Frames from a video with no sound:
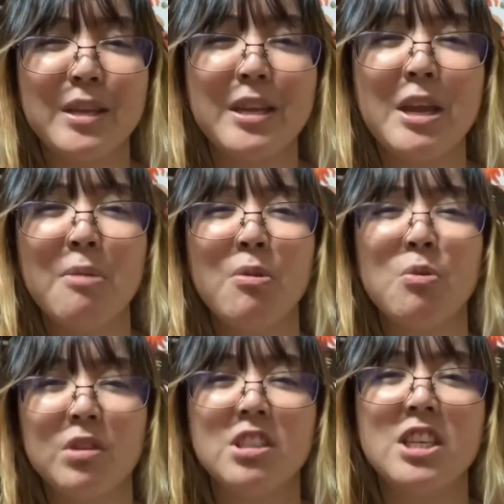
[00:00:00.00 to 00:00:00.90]
keep on
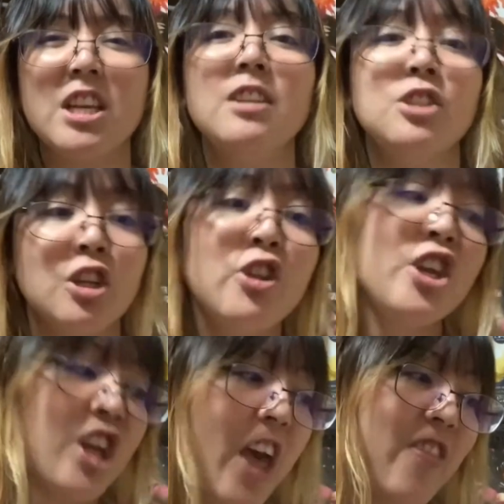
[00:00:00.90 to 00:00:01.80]
watching until
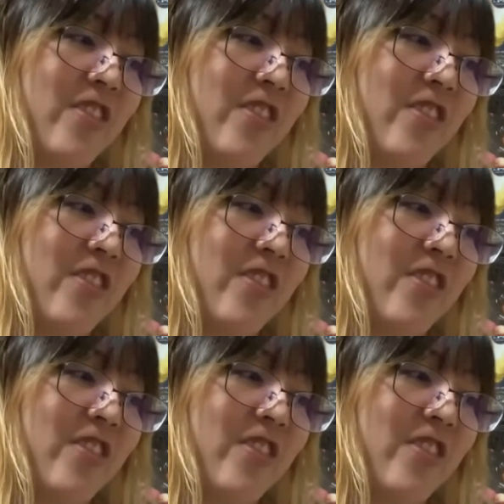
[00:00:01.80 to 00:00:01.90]
the end.